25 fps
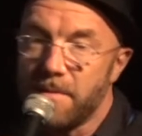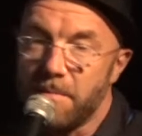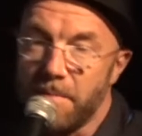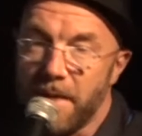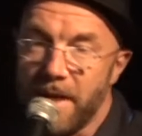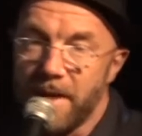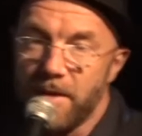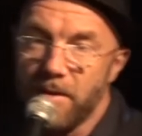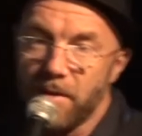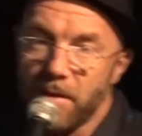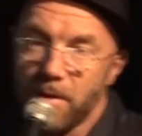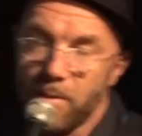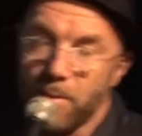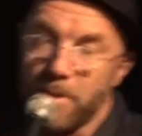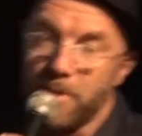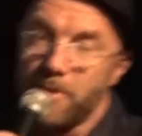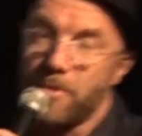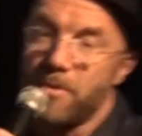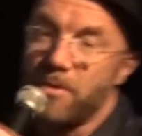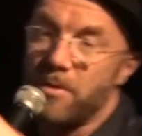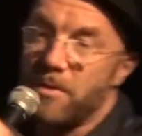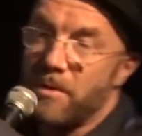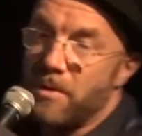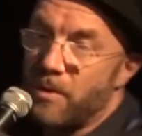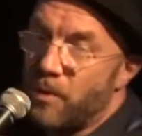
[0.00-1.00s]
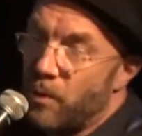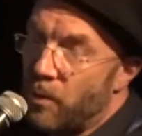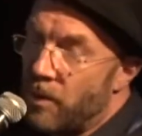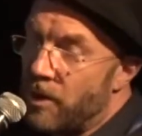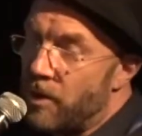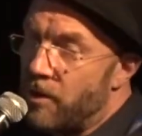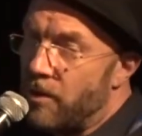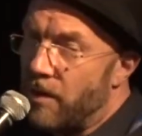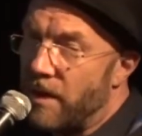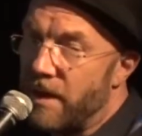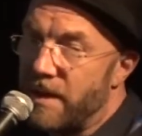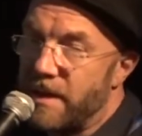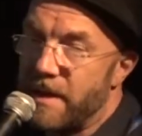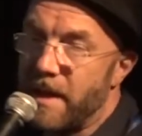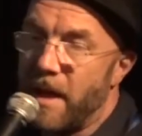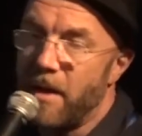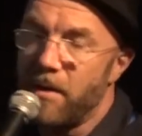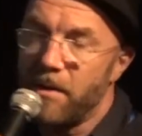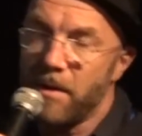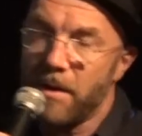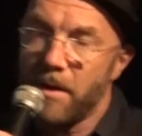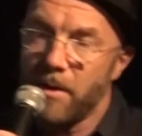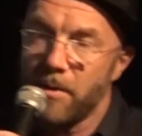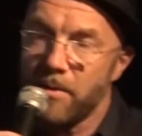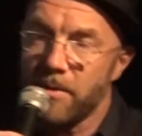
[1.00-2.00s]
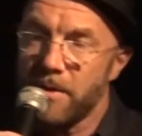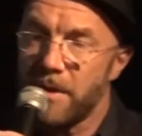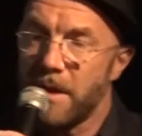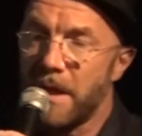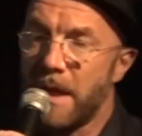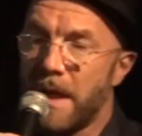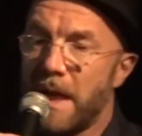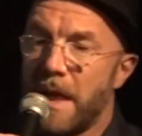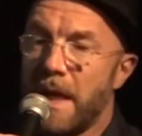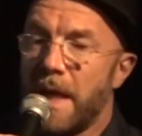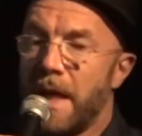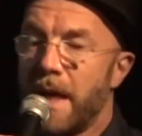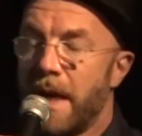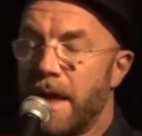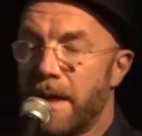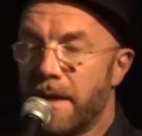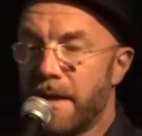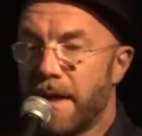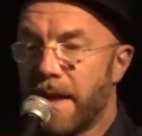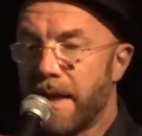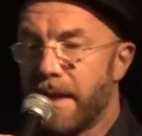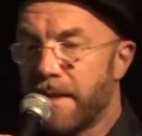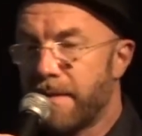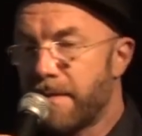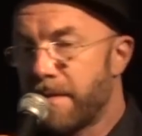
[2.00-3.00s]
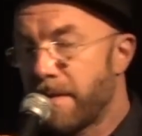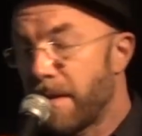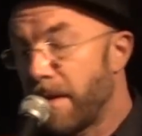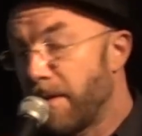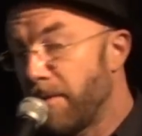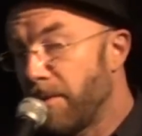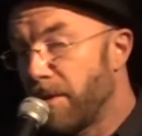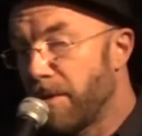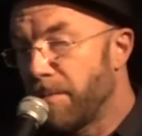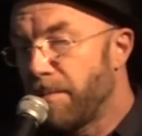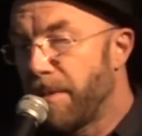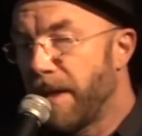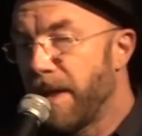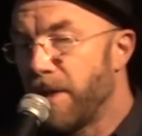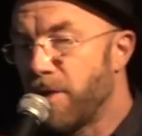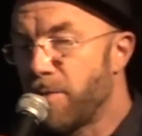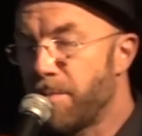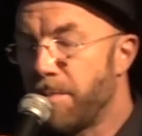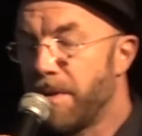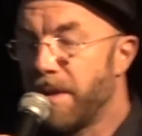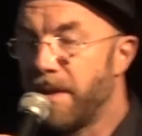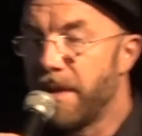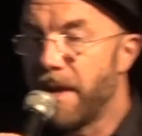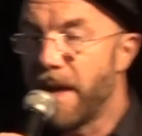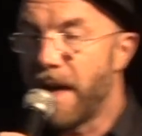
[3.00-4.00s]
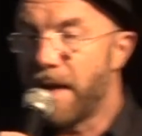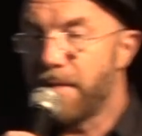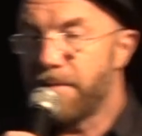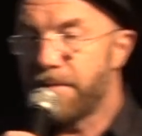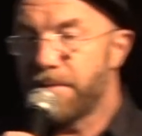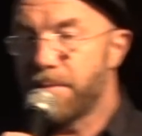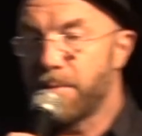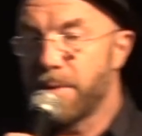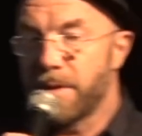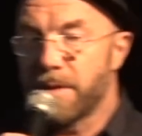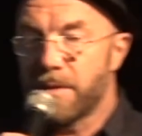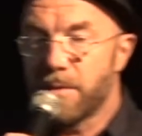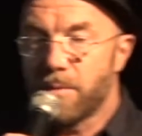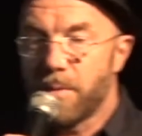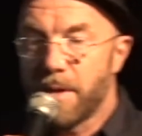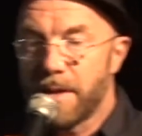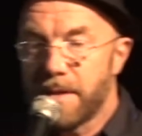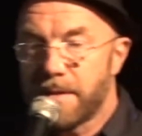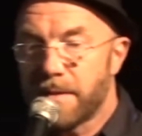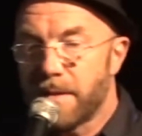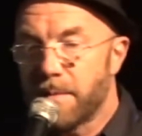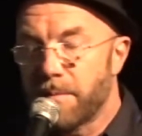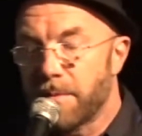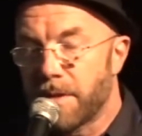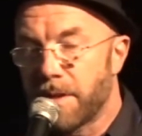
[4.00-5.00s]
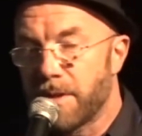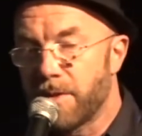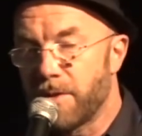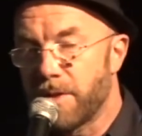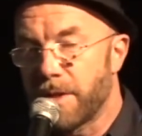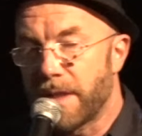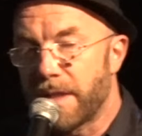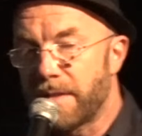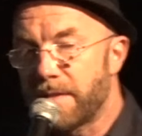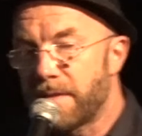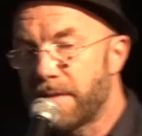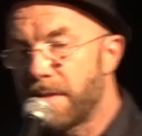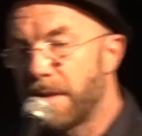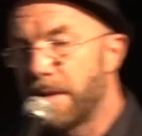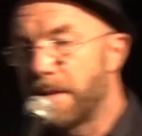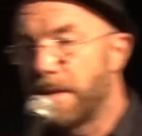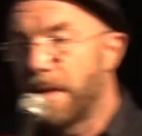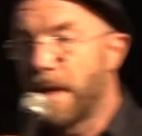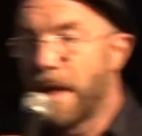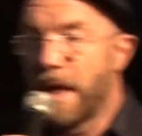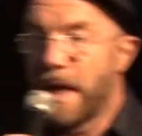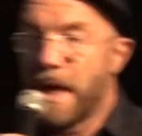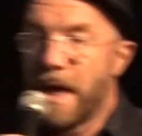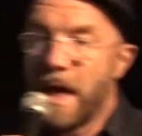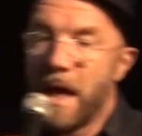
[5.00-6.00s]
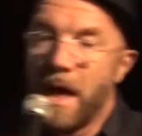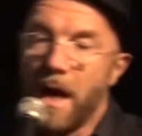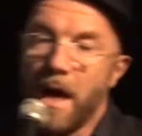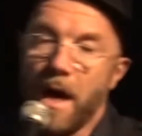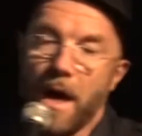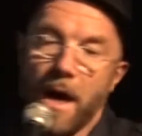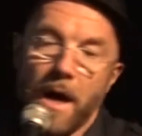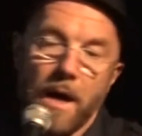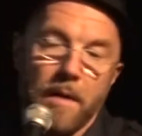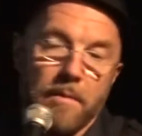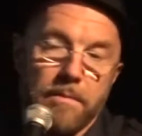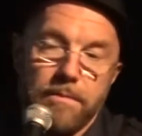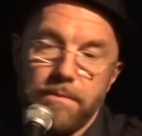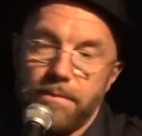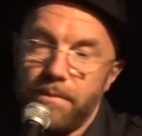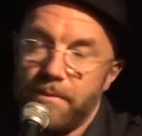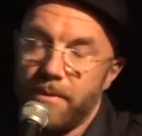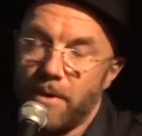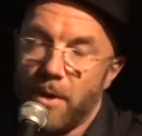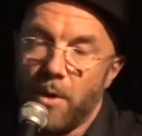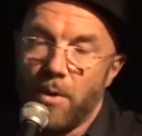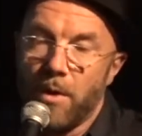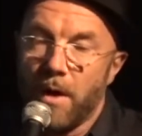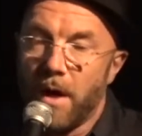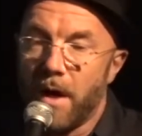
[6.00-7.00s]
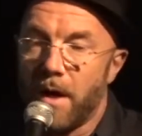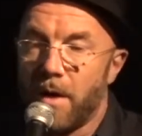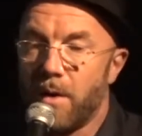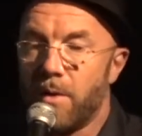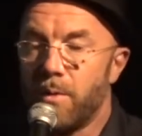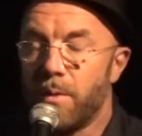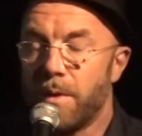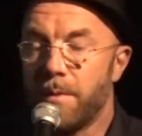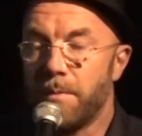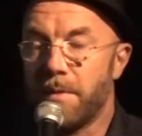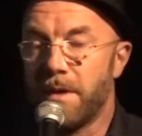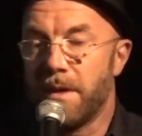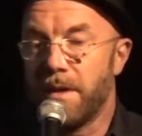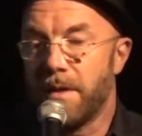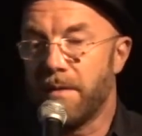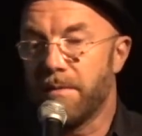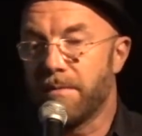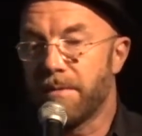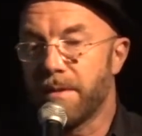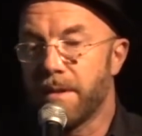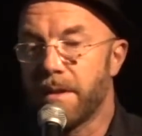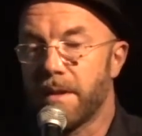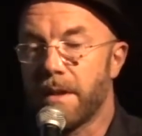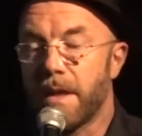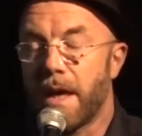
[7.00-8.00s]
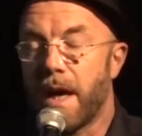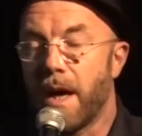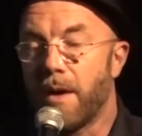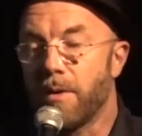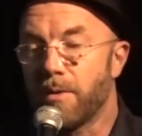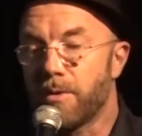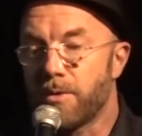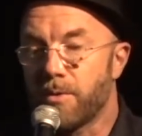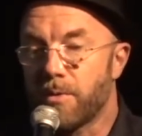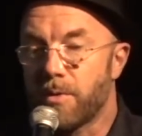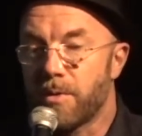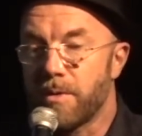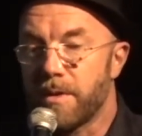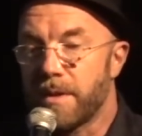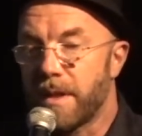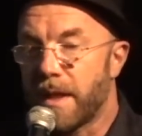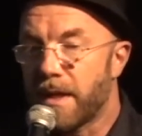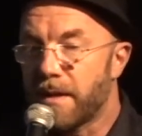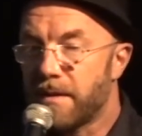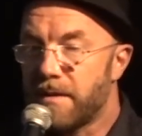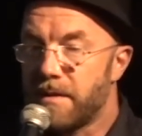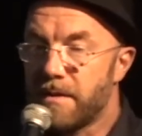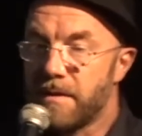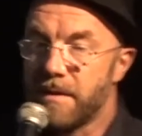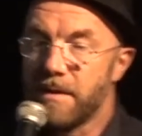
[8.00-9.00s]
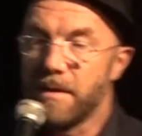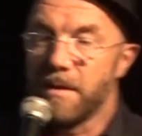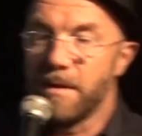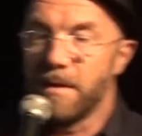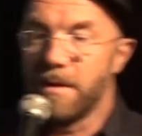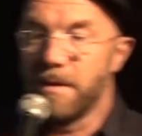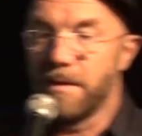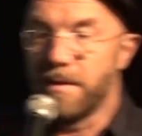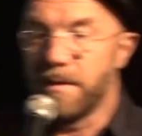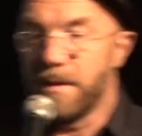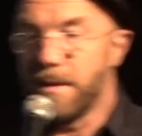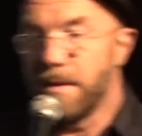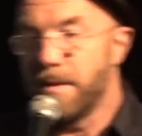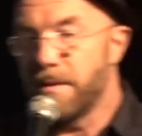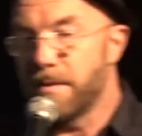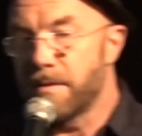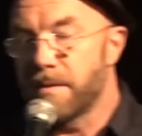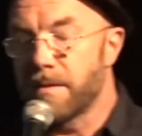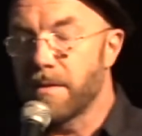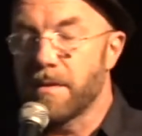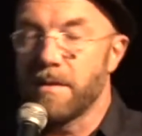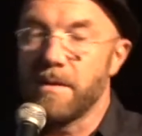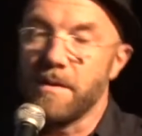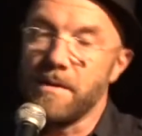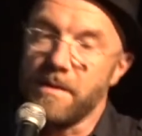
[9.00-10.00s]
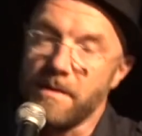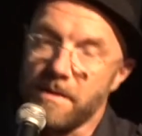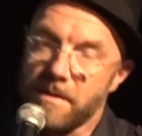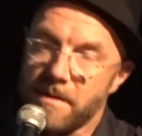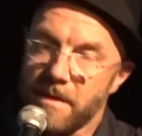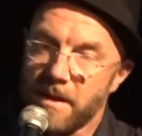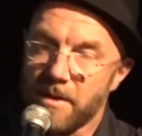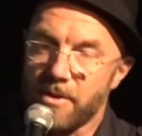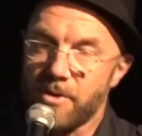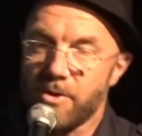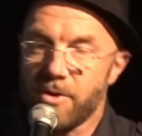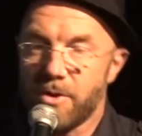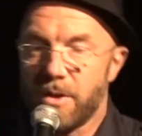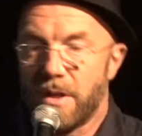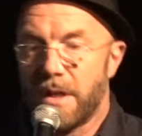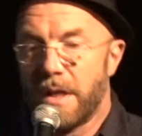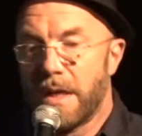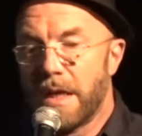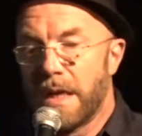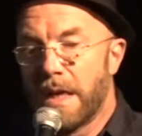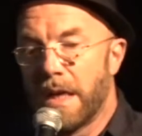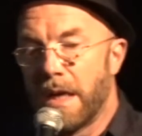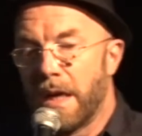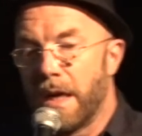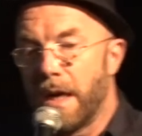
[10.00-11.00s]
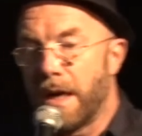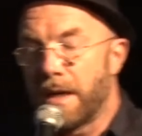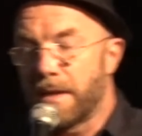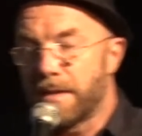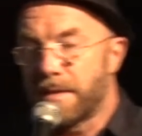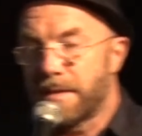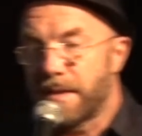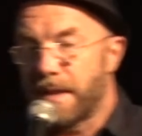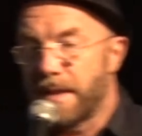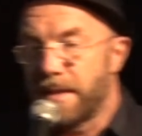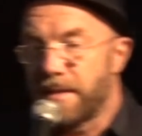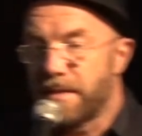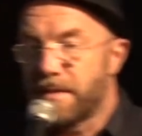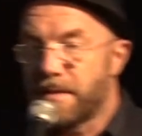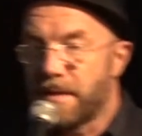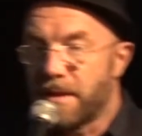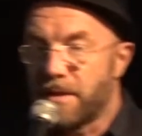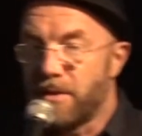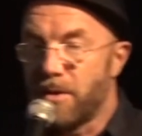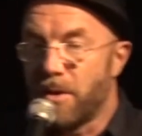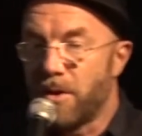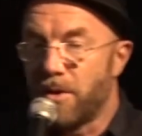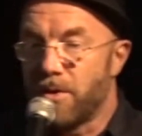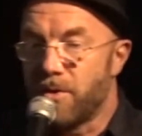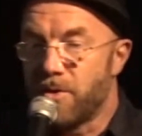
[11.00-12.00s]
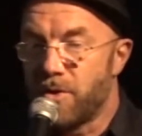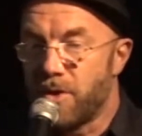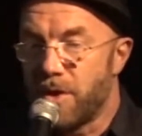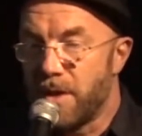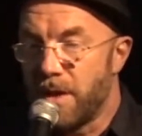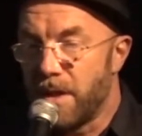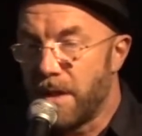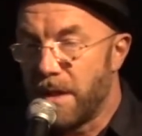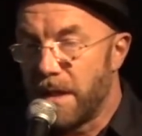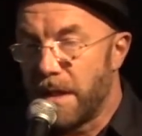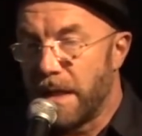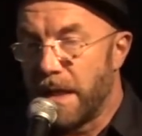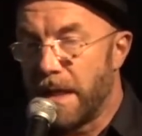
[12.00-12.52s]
manual, which you can download, a nice 100-page PDF with quite some congested know-how, we believe, in how to conduct these such art, science, technology